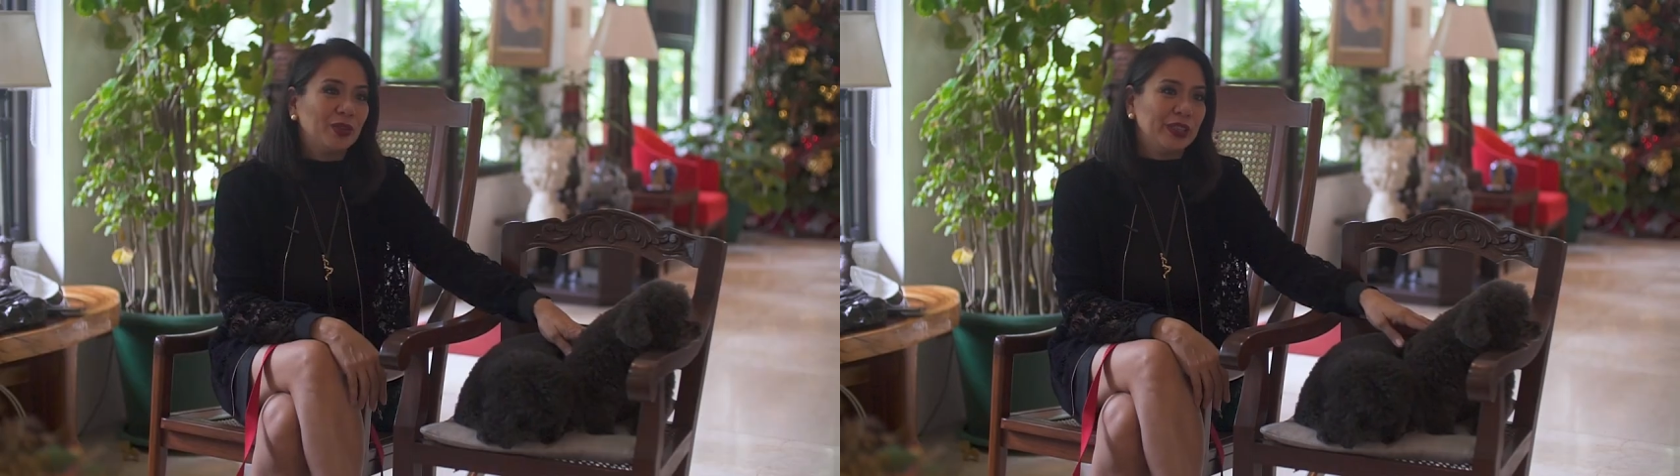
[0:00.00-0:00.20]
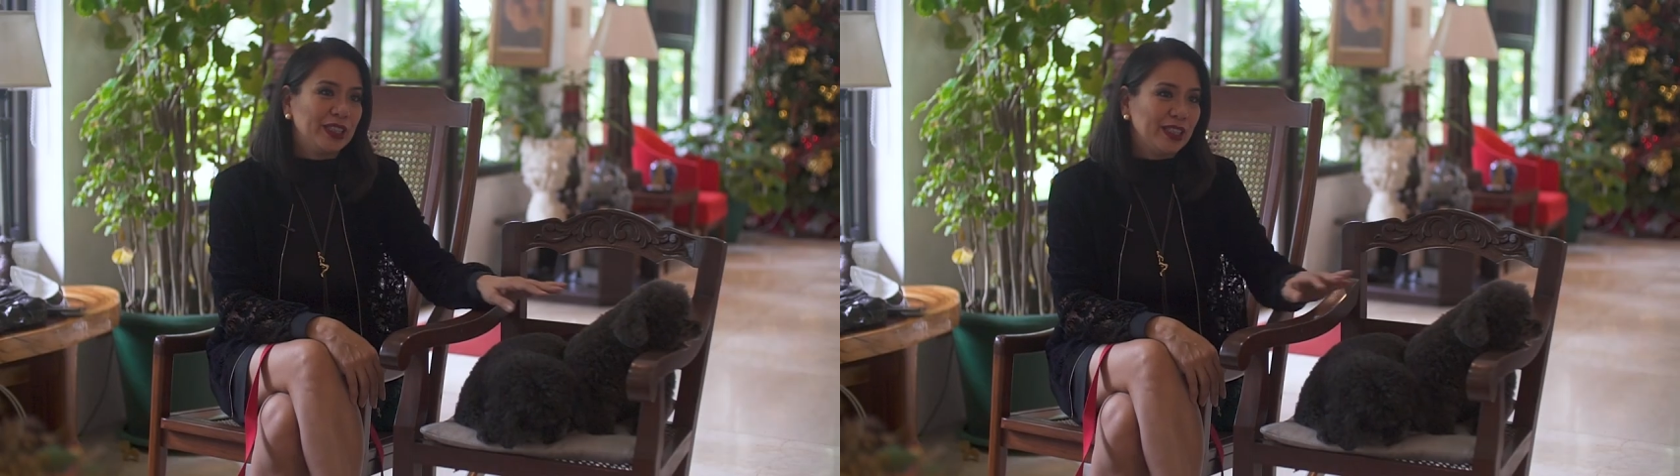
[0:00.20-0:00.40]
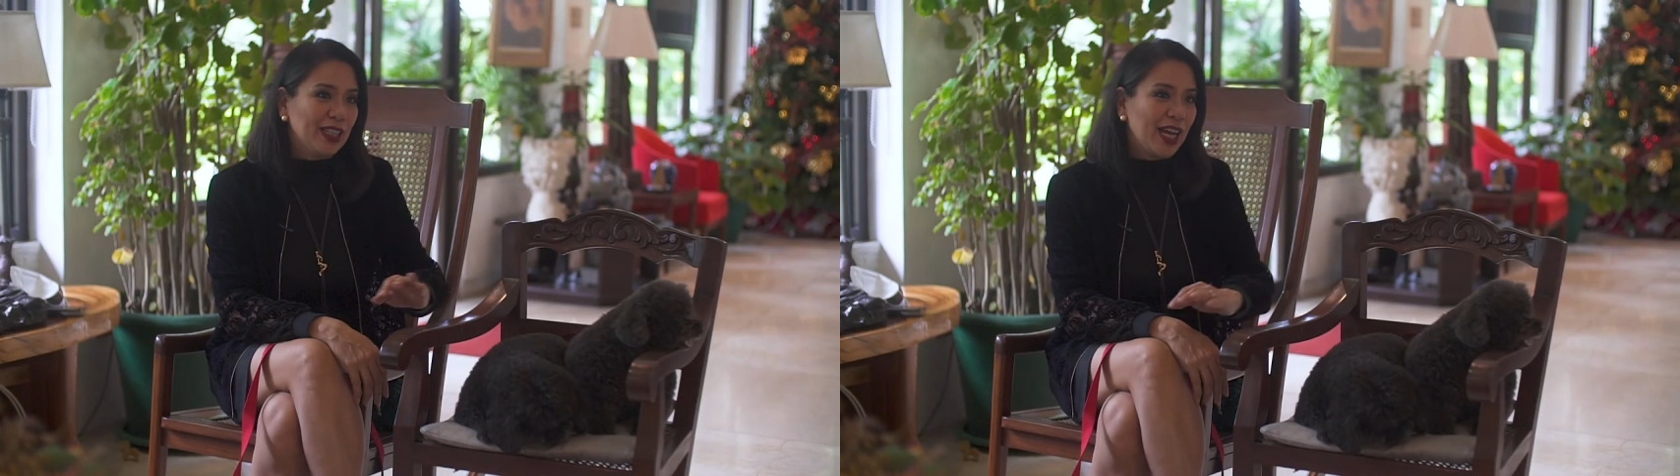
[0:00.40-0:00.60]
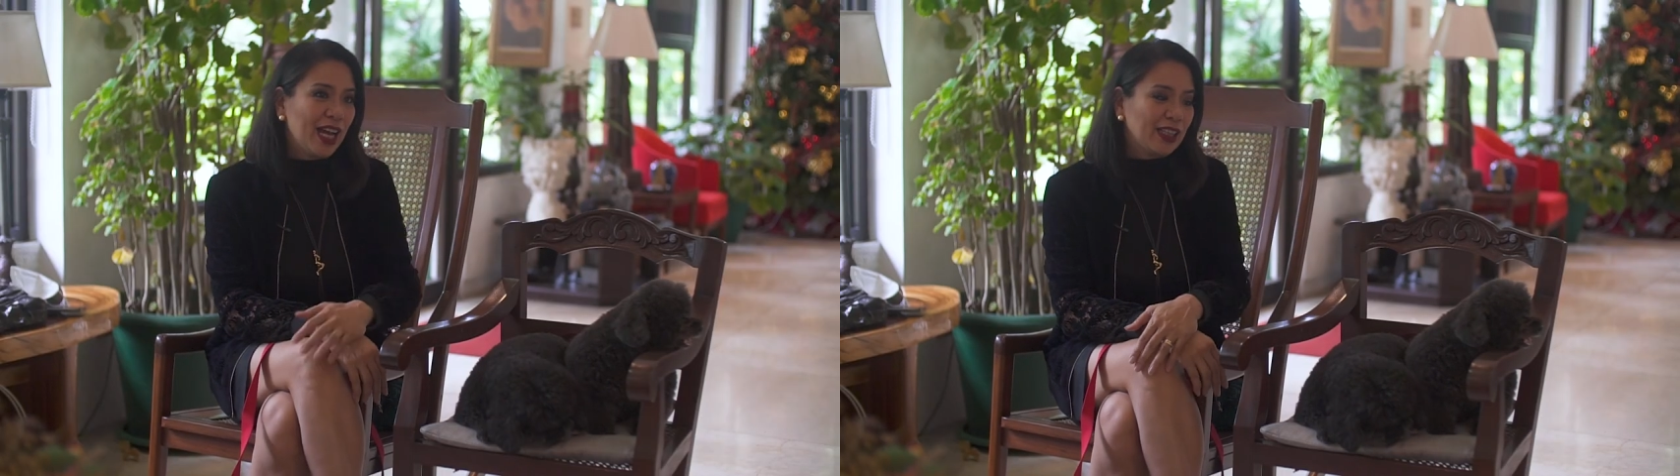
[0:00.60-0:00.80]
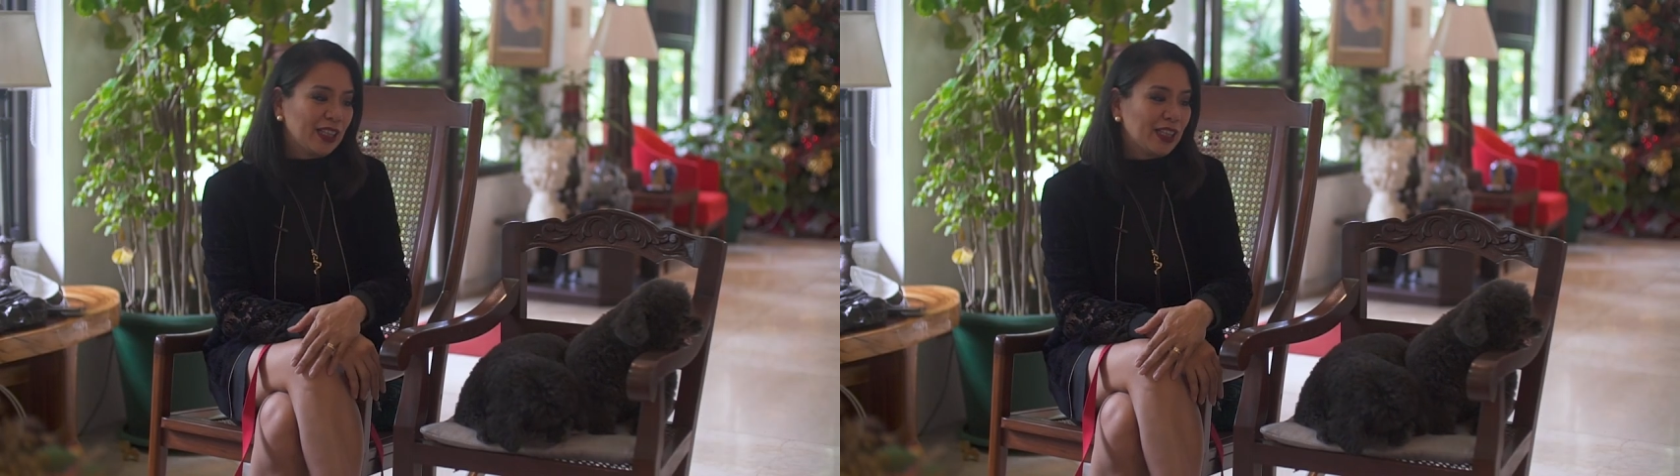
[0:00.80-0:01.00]
who is
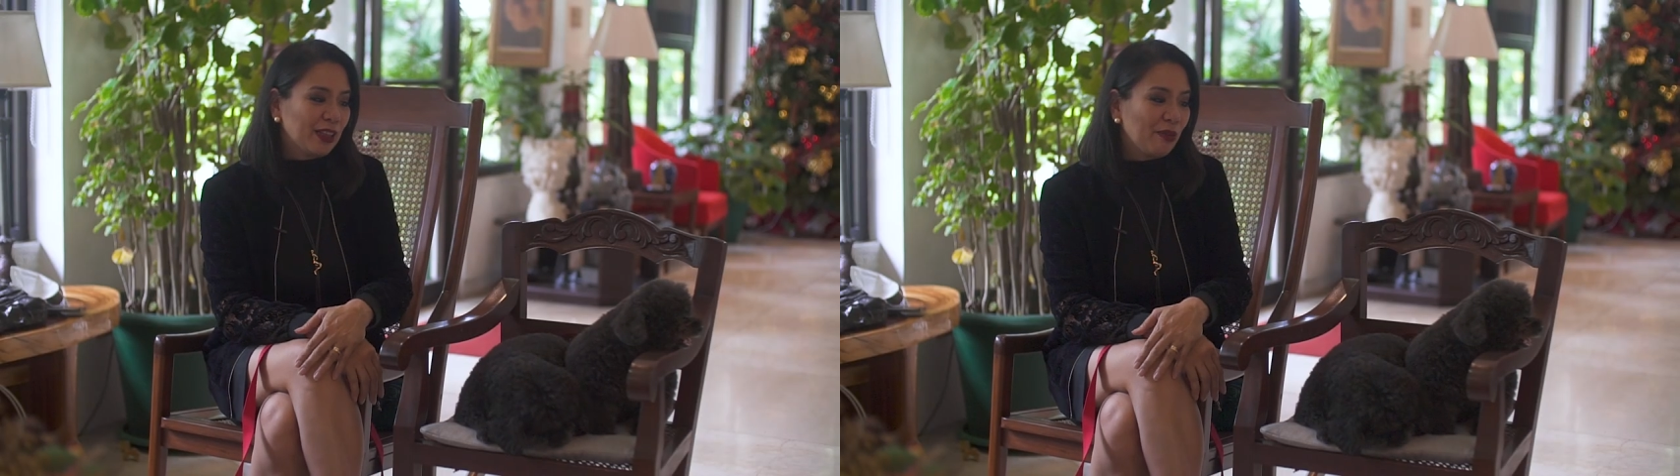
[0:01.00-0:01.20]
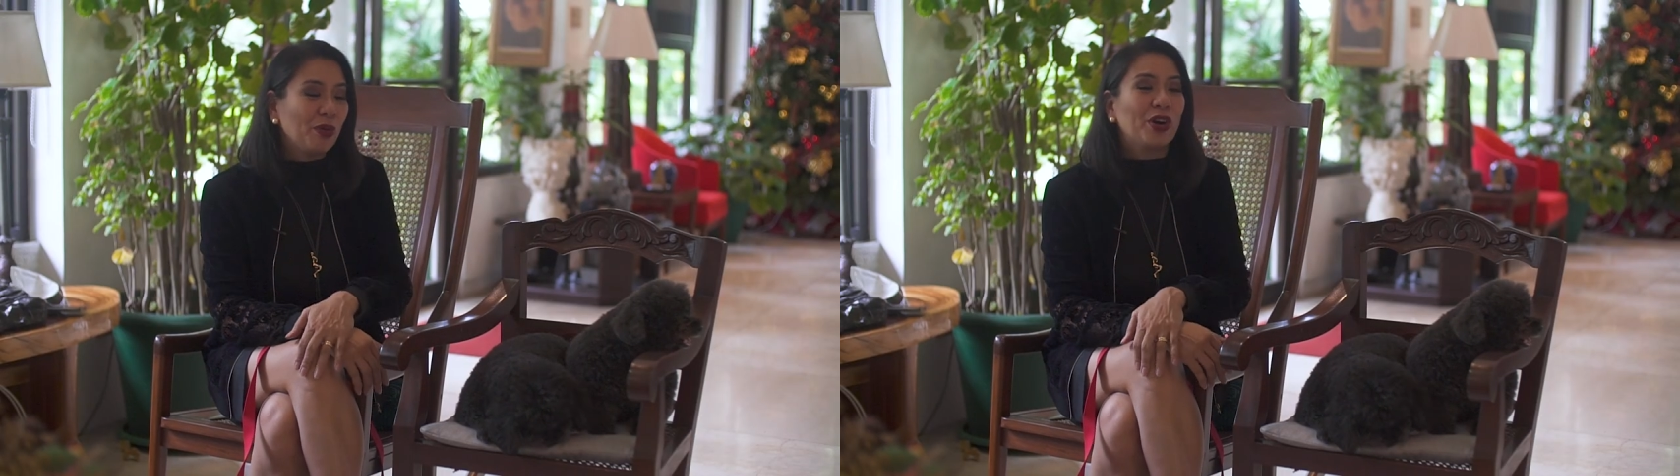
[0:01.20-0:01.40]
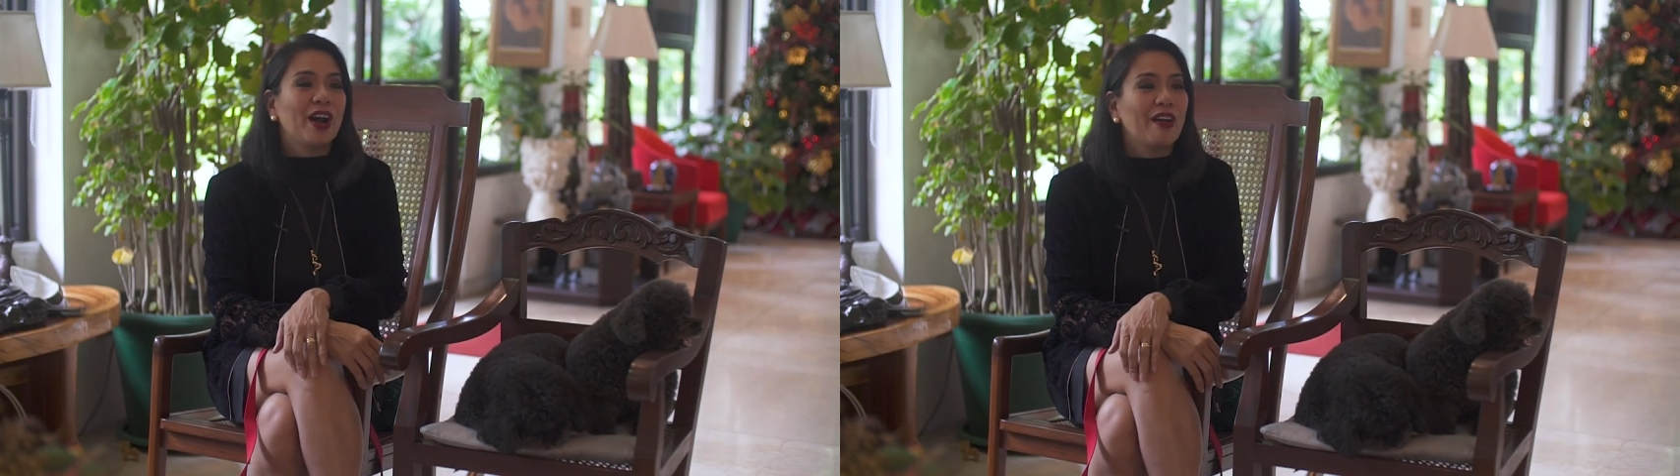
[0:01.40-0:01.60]
not more